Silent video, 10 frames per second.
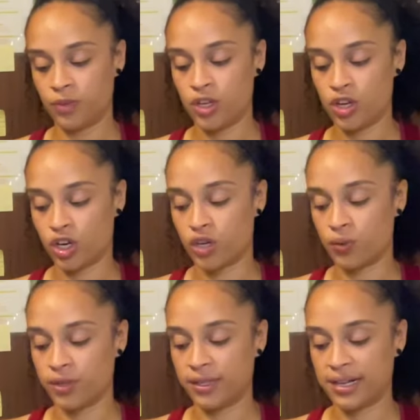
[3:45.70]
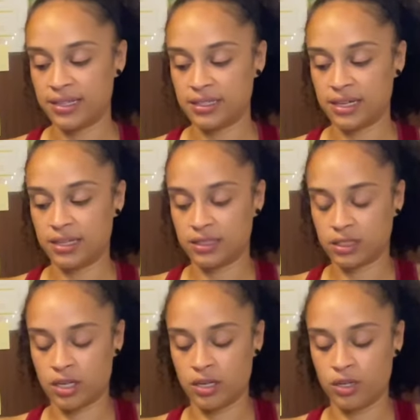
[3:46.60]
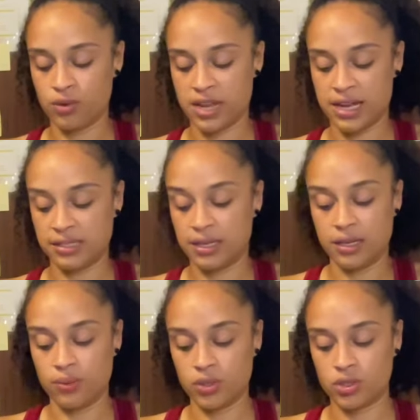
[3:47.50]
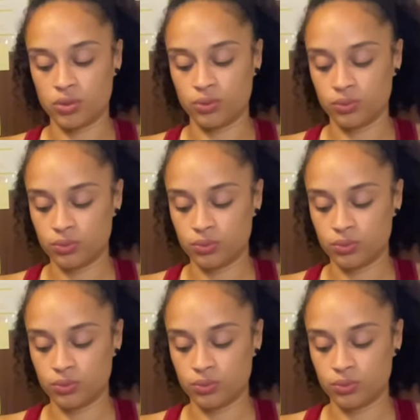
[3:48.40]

you're going to realize that it's going to, you can't take it with you